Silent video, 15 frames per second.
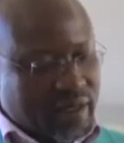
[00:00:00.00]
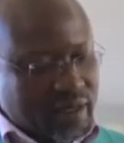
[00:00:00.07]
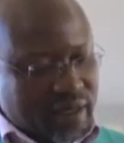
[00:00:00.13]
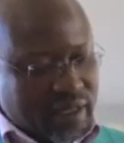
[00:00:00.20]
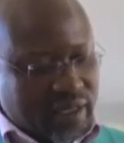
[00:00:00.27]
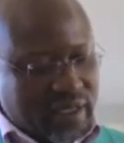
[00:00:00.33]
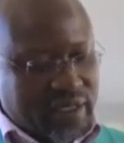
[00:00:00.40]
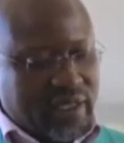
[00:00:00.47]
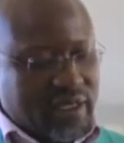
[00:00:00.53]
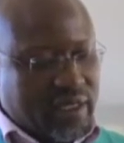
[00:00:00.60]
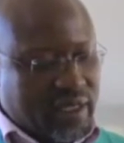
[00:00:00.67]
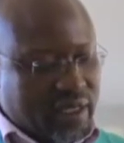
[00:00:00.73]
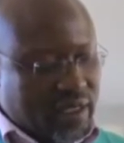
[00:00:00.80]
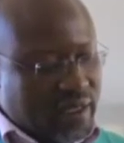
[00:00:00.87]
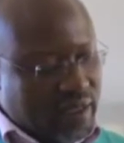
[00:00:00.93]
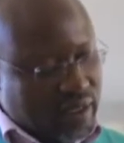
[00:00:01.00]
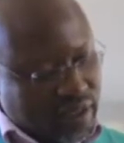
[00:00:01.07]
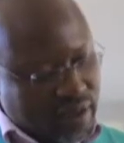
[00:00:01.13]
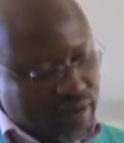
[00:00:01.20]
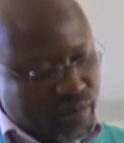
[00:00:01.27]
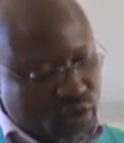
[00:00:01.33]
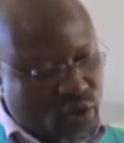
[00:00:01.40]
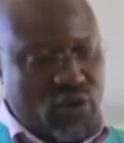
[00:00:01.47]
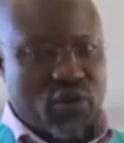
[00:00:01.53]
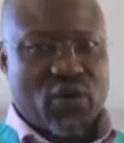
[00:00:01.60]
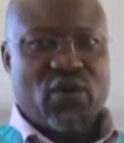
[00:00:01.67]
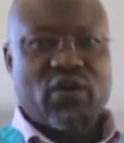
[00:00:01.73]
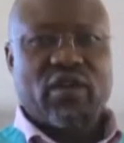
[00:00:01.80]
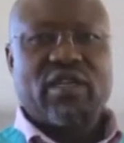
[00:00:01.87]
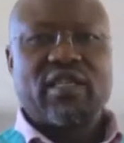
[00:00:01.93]
This
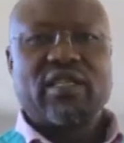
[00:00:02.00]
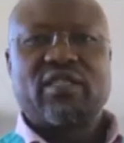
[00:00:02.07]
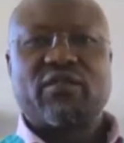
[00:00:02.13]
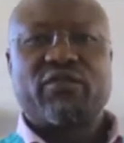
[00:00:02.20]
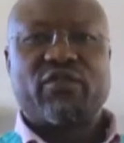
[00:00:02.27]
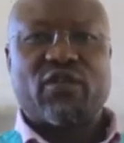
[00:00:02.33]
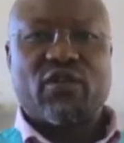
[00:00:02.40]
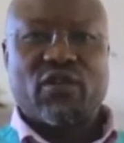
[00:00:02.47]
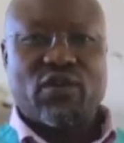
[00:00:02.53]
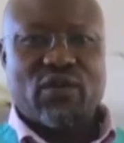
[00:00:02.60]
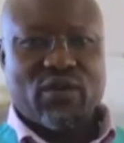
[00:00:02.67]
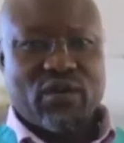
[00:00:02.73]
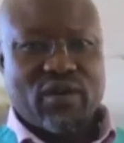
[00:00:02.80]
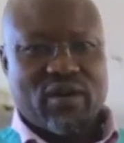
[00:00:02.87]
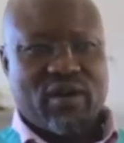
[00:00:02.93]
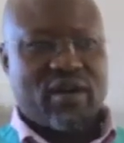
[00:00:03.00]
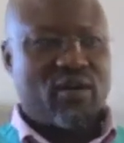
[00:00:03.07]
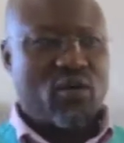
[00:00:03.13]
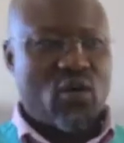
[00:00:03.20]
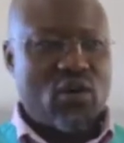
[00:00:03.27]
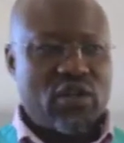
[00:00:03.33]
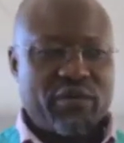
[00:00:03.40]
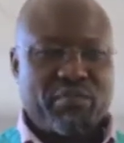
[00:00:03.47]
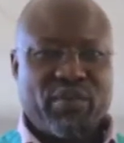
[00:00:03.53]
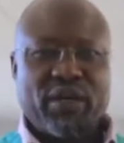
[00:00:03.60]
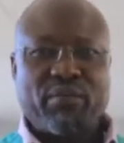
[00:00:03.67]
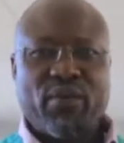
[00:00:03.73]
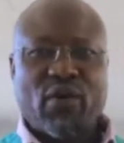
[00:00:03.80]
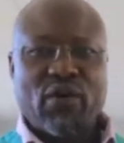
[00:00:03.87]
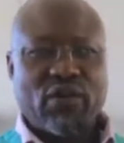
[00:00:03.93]
model is for old
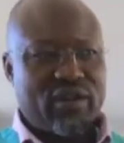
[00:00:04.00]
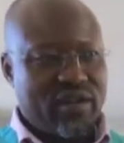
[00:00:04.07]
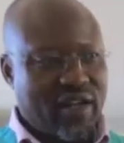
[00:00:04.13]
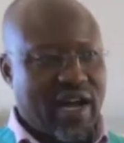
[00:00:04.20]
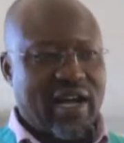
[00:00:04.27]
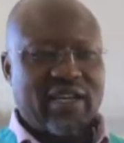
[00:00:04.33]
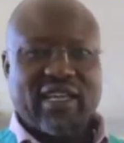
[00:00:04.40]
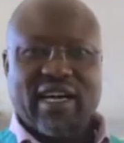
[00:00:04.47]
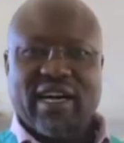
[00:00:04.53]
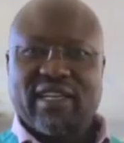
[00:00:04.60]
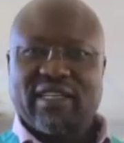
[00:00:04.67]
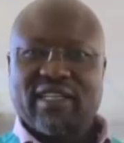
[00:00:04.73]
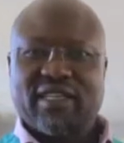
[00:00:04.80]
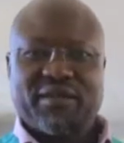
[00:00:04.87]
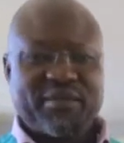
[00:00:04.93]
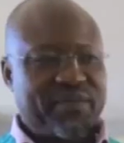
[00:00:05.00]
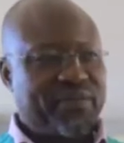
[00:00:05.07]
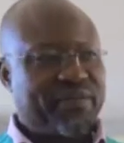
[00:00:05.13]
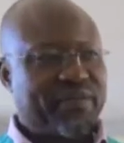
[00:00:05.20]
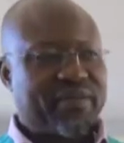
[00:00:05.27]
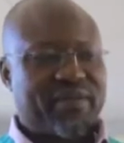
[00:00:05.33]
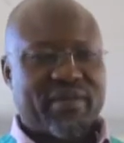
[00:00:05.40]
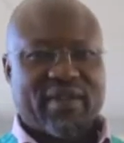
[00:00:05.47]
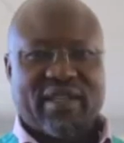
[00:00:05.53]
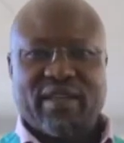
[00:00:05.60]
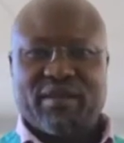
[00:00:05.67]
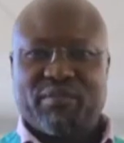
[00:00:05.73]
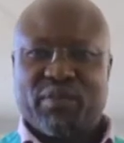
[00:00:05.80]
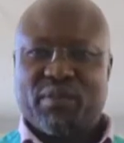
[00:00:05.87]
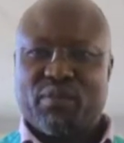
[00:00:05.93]
people, adults,
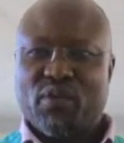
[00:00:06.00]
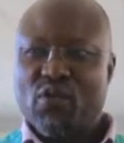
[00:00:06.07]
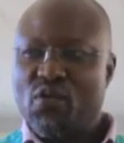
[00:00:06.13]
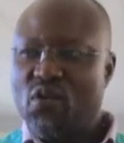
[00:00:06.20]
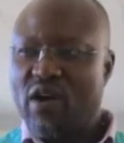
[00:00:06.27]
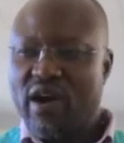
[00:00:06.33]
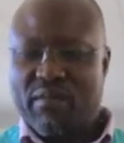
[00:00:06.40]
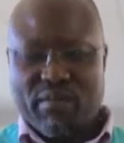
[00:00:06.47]
people who are